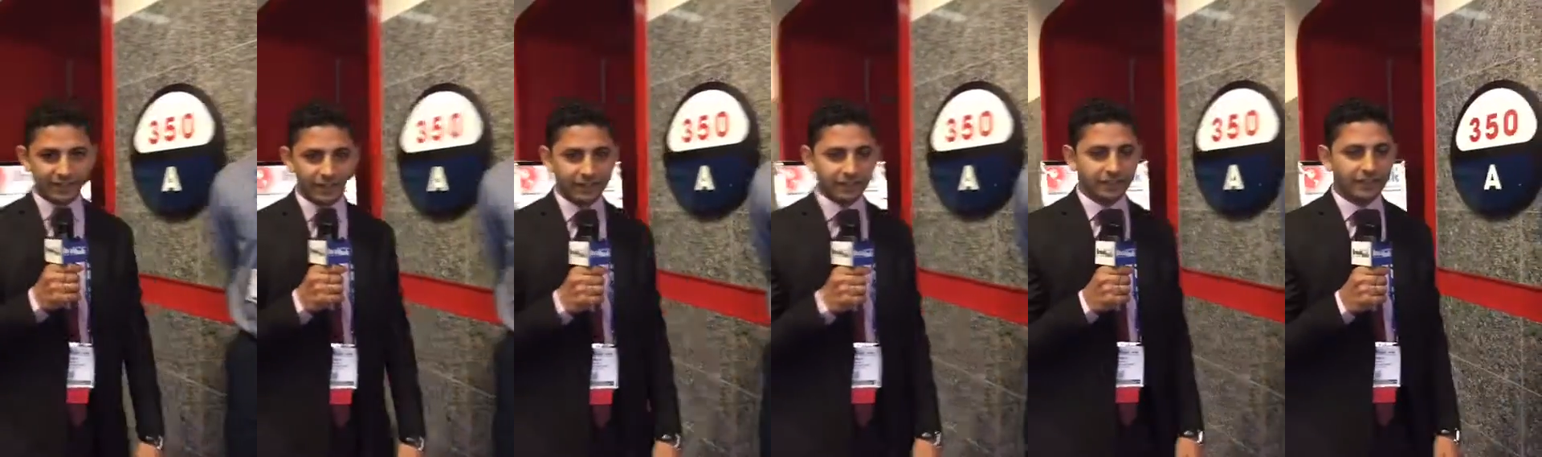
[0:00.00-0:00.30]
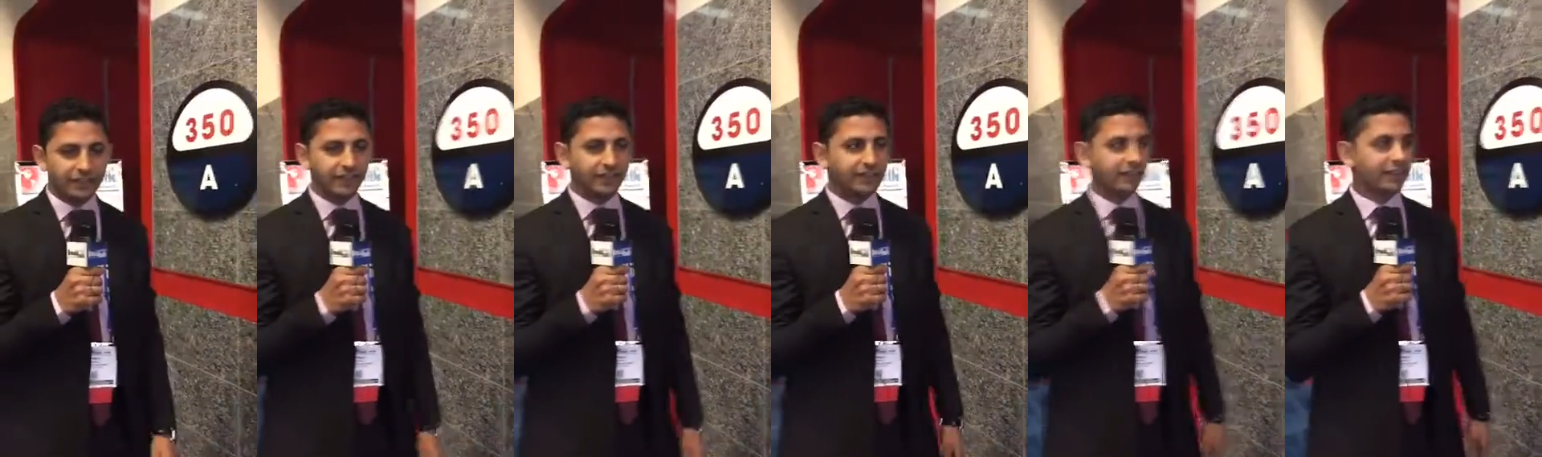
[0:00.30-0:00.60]

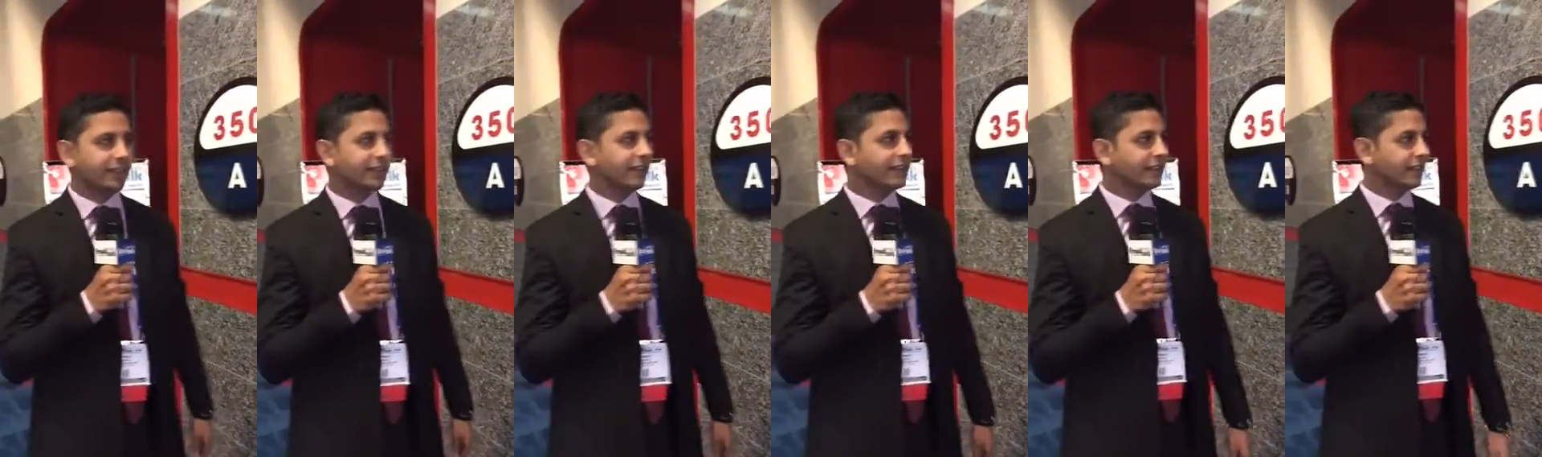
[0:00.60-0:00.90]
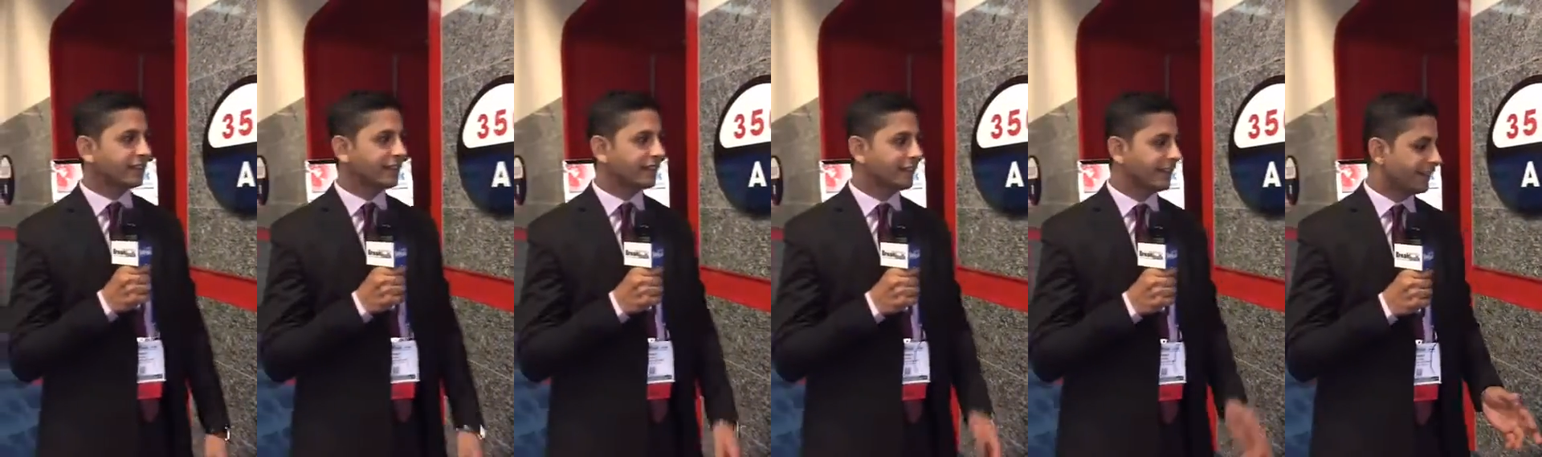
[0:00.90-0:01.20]
Leslie.
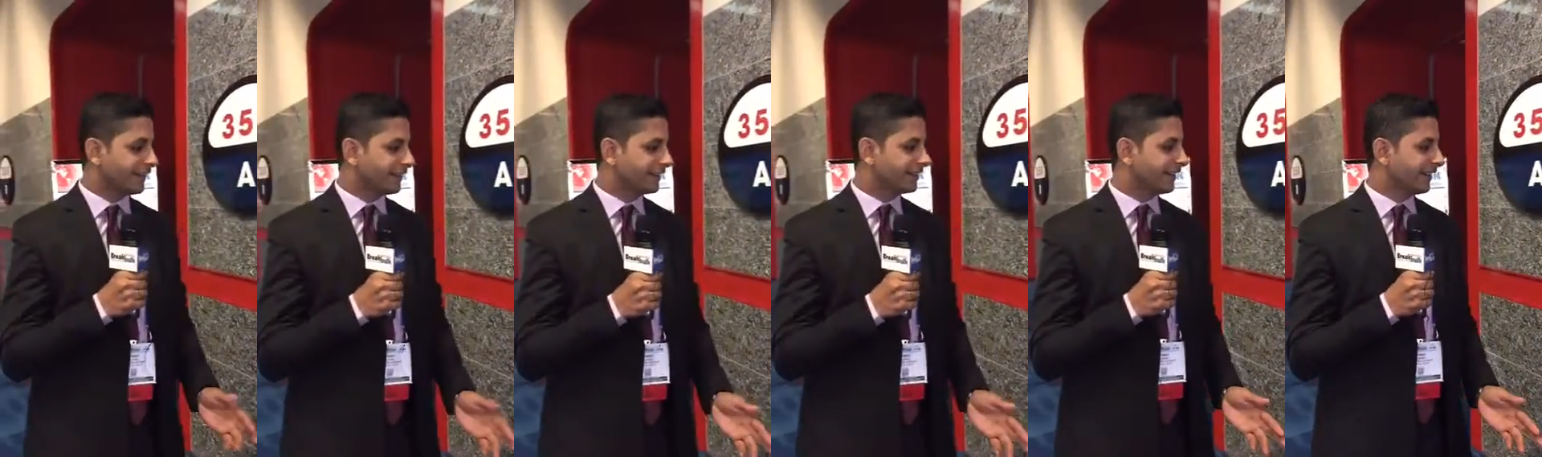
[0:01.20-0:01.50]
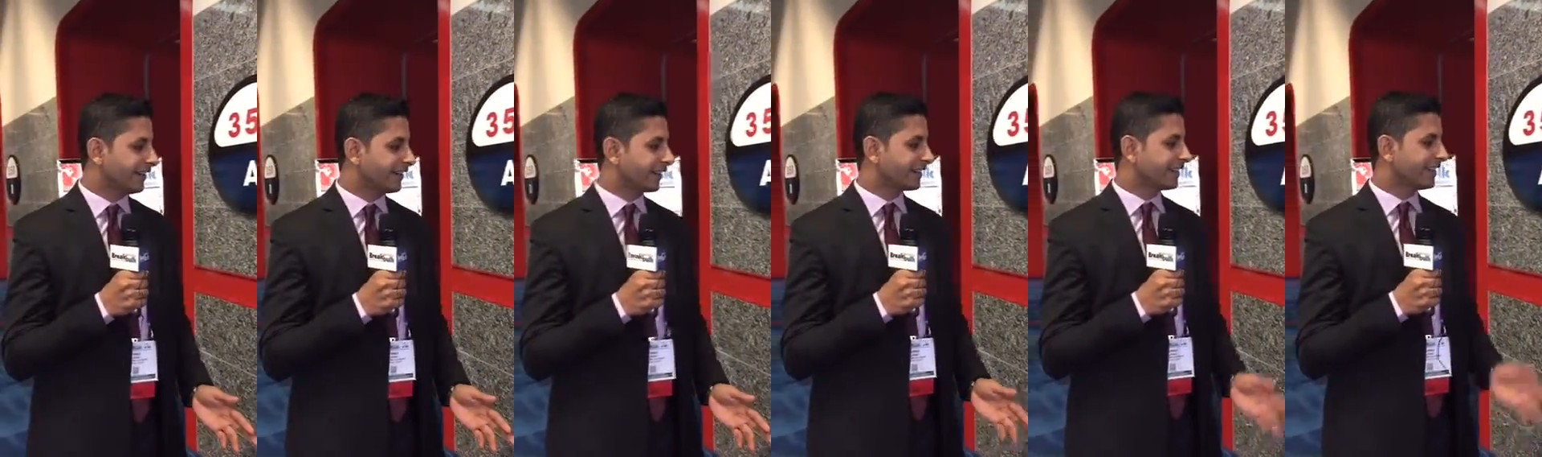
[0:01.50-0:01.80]
Thanks,
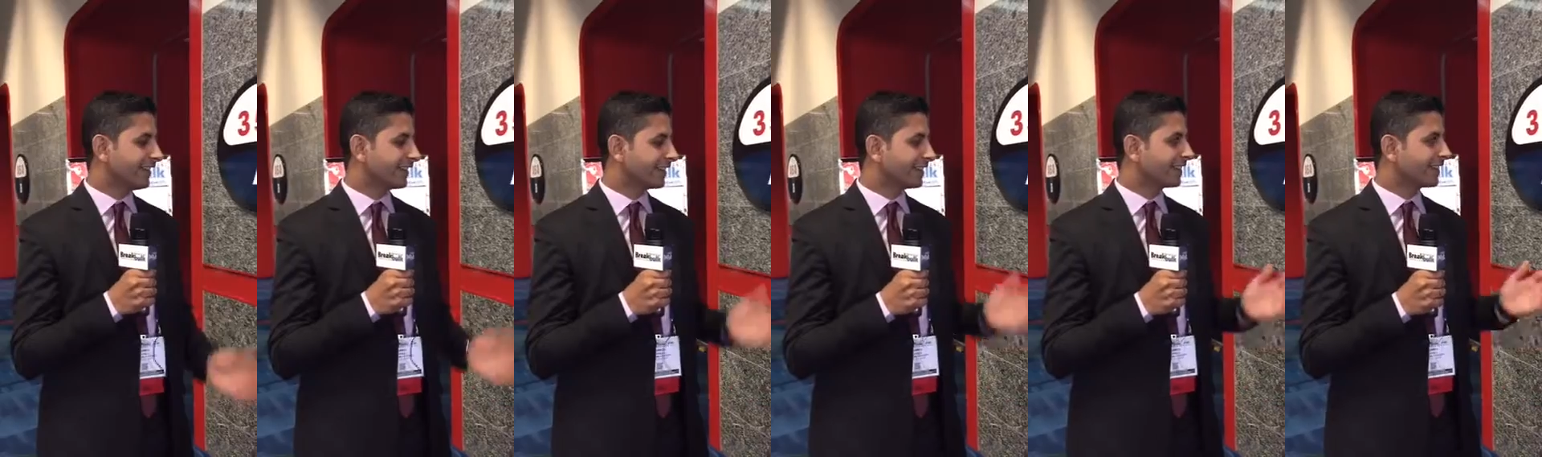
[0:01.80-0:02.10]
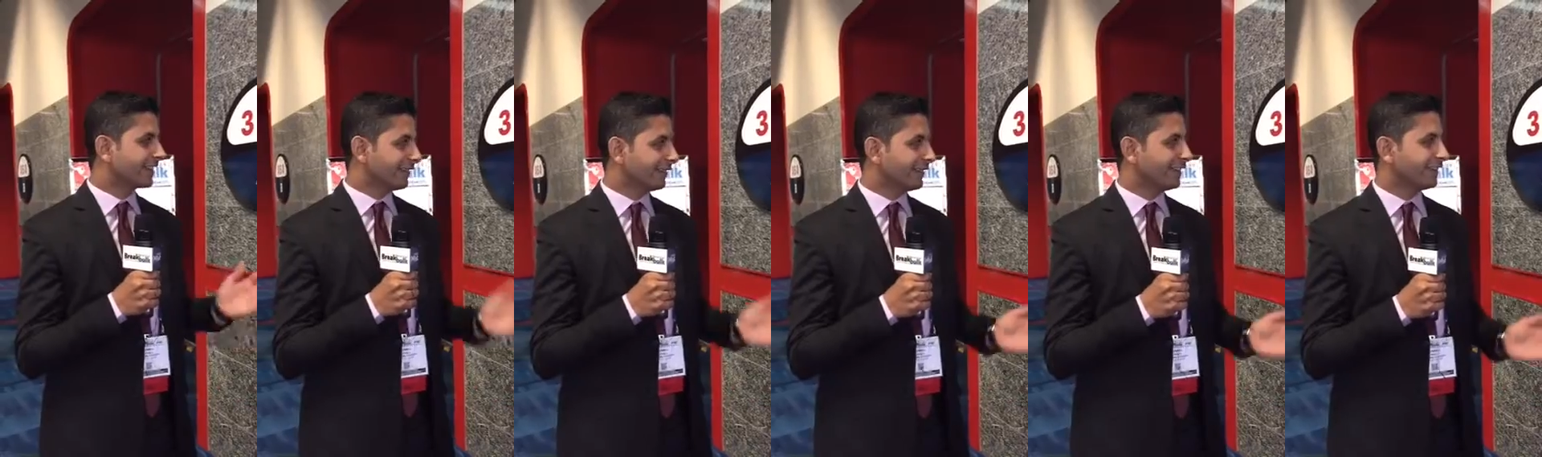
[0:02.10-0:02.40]
Derek. Thanks,
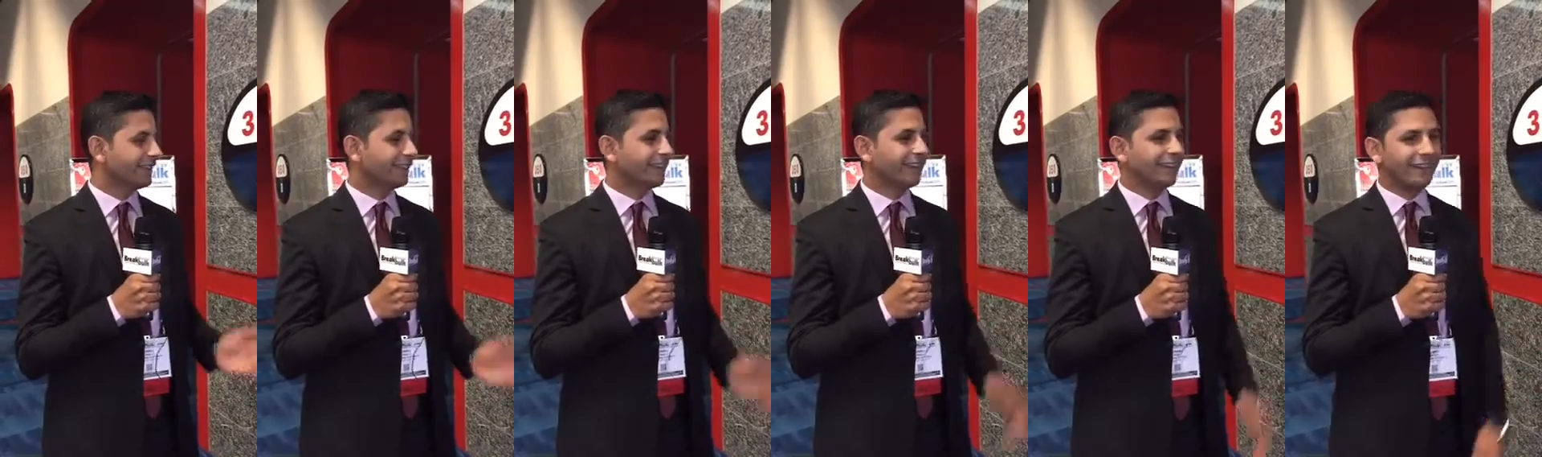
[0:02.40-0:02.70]
Kevin.